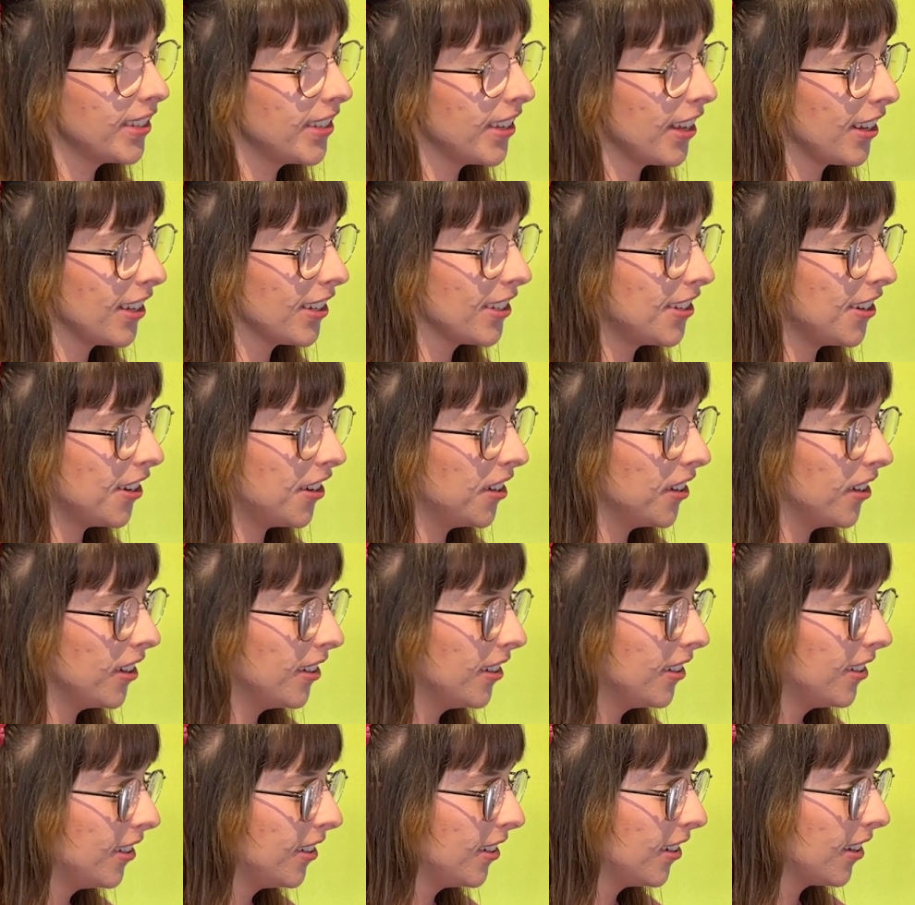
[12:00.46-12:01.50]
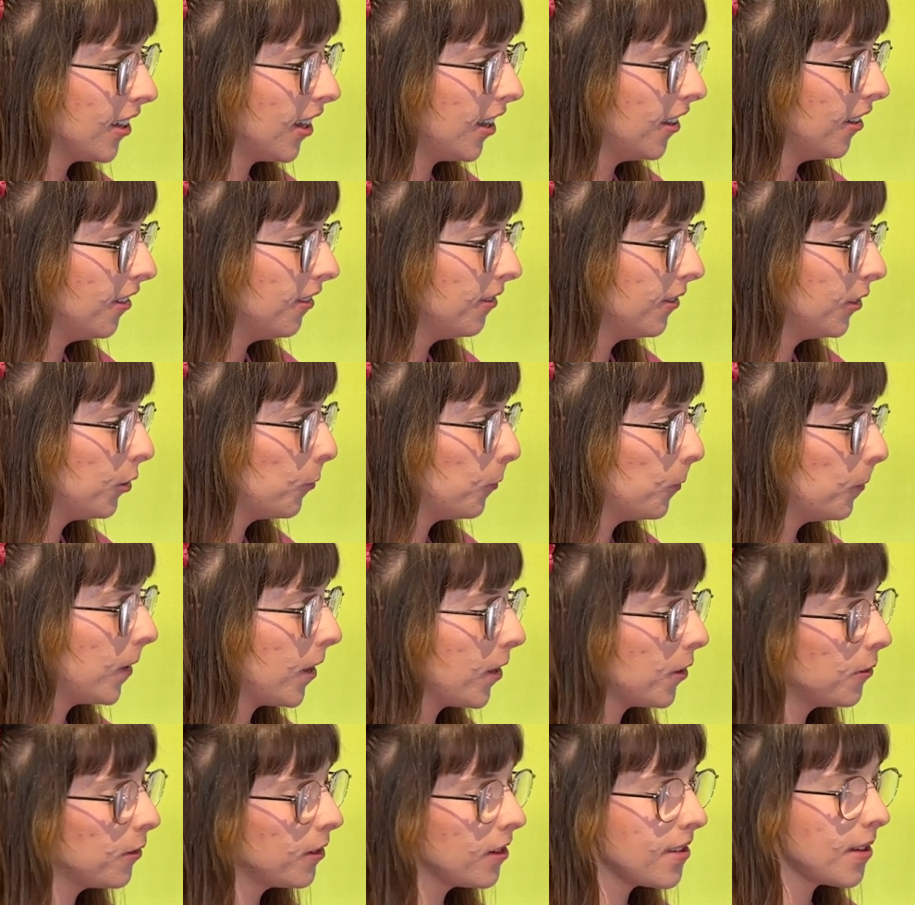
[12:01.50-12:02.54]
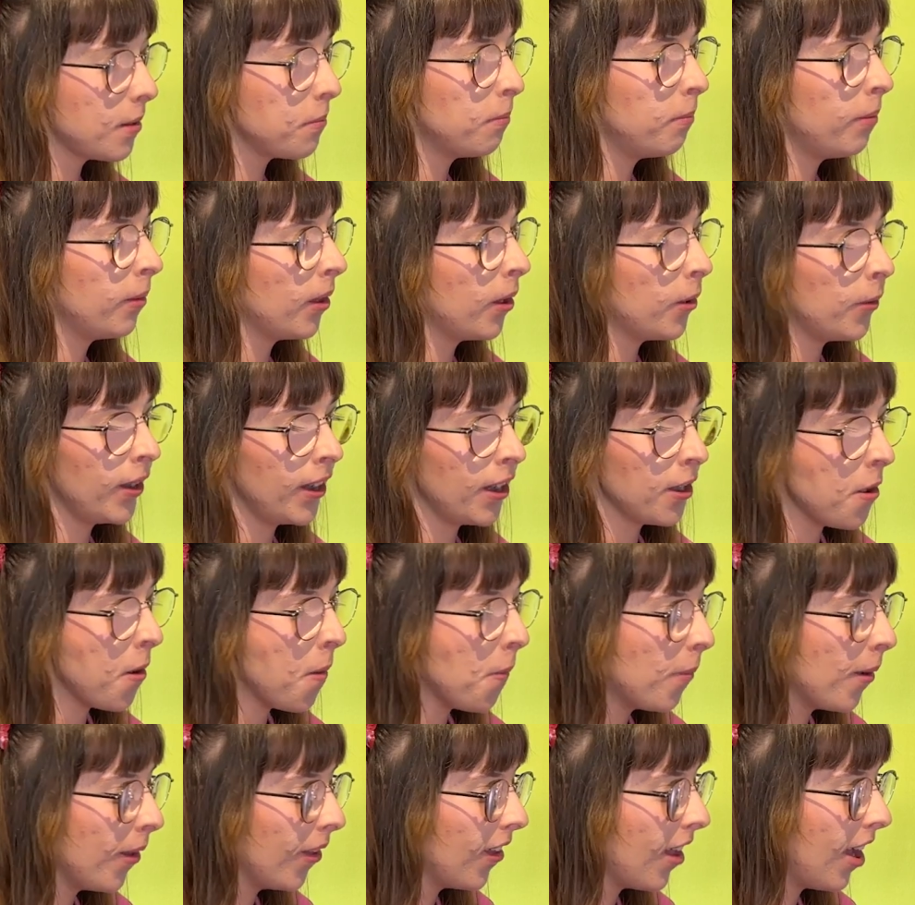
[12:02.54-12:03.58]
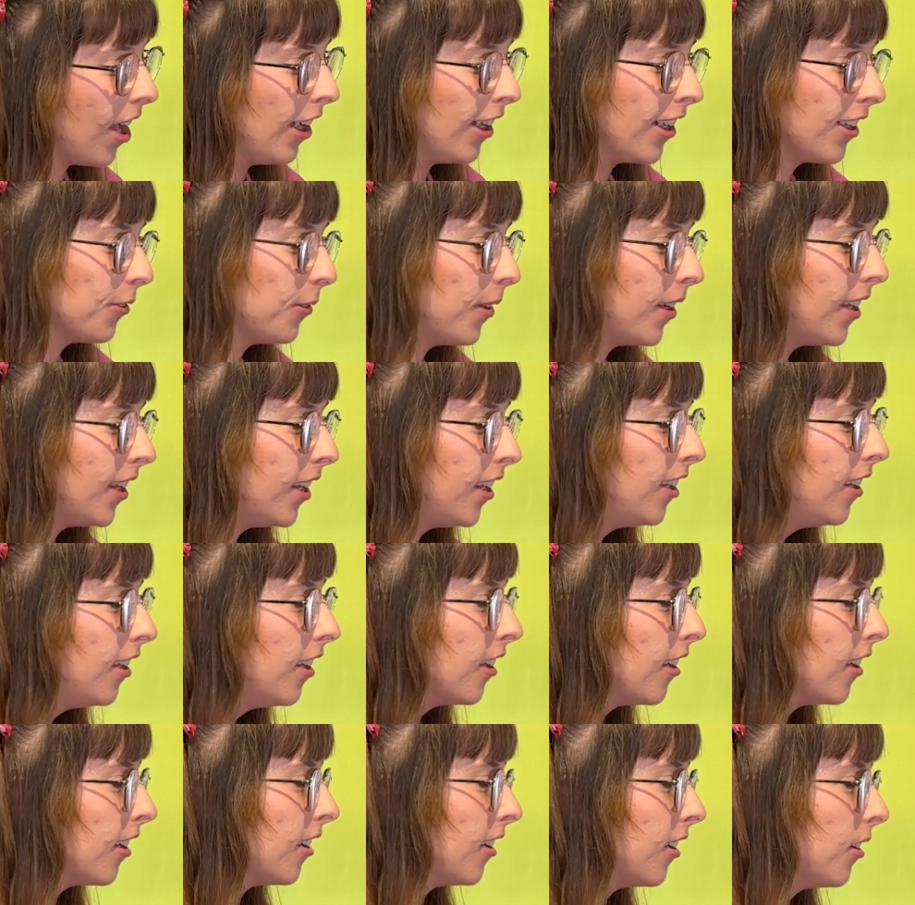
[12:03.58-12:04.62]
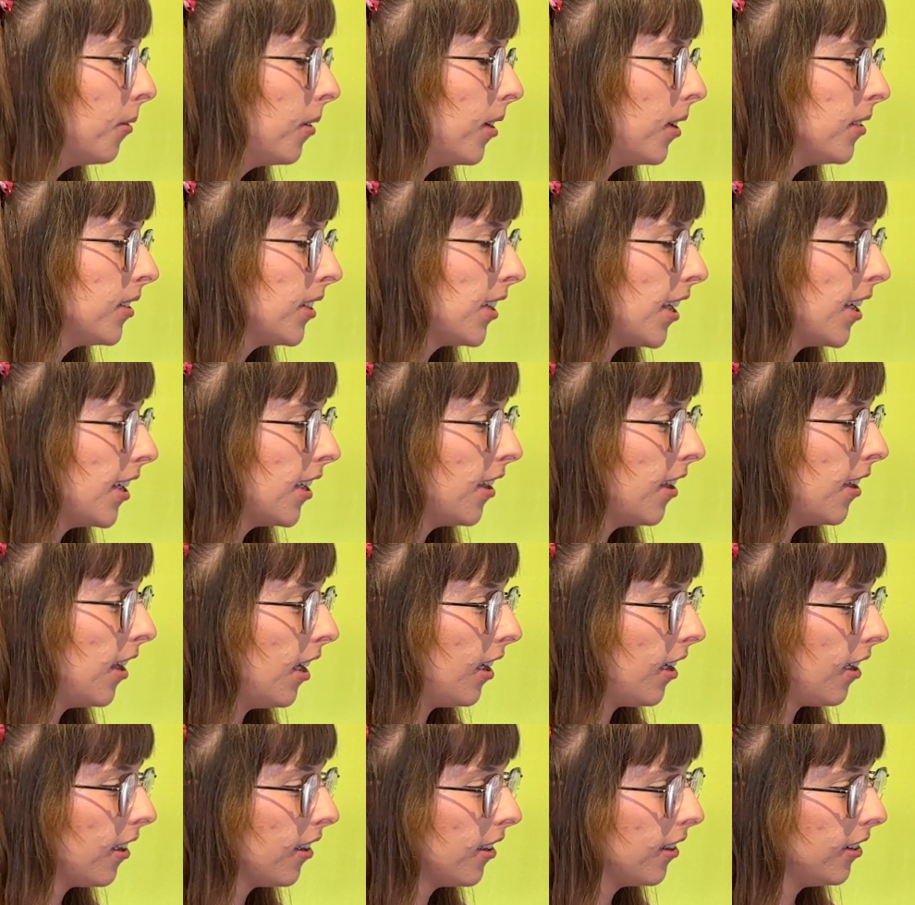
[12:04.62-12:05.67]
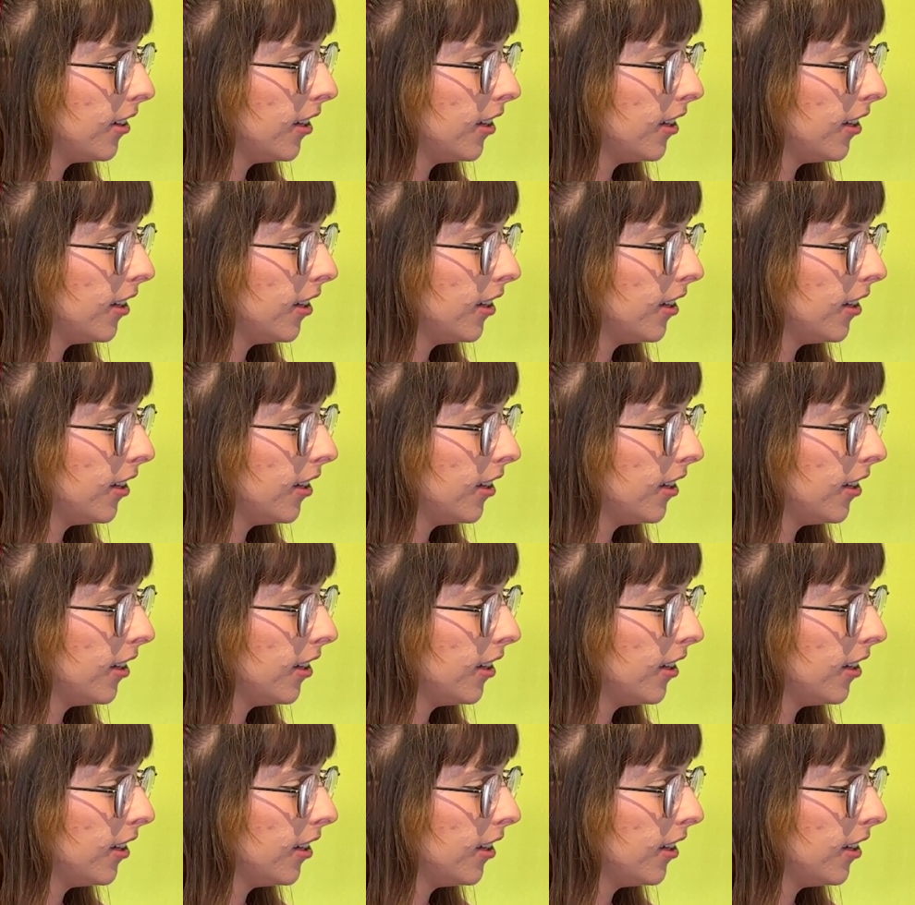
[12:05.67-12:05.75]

like started kind of, I don't want to say blowing up, but like when I was getting like,